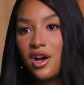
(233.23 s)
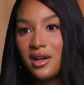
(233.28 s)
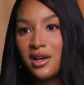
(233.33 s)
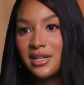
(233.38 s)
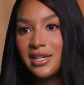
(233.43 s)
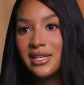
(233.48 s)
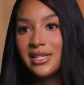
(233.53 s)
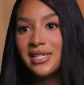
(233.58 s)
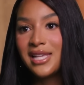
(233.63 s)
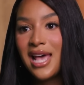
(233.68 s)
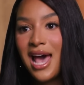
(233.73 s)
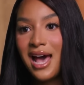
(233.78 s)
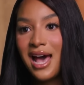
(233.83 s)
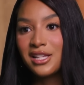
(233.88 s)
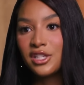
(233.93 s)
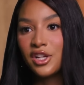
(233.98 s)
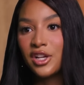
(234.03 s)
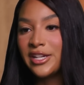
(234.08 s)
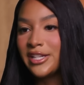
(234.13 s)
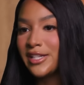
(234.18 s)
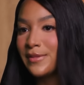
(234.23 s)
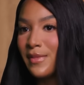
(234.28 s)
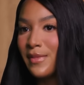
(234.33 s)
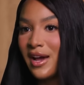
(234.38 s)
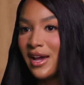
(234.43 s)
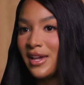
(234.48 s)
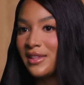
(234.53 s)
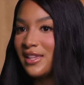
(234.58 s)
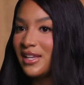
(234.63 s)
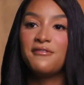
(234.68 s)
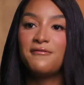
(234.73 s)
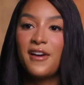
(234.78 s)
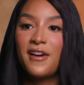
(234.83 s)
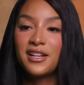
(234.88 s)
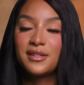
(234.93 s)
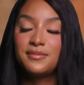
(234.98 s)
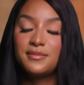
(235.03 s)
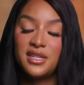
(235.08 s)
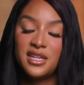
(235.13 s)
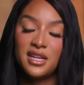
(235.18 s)
Giannis has on his mind
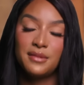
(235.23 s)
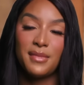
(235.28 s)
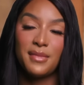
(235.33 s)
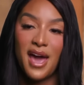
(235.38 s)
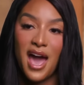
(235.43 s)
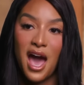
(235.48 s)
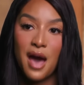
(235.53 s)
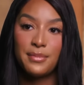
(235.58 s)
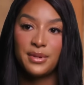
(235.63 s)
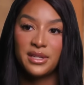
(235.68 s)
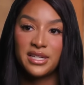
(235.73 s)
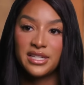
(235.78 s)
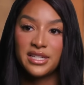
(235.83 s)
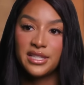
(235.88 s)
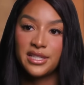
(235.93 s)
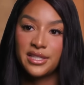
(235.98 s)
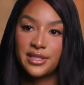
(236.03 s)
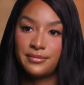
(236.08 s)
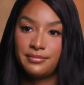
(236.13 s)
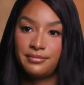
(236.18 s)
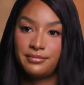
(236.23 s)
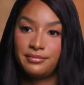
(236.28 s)
affect me and my happiness.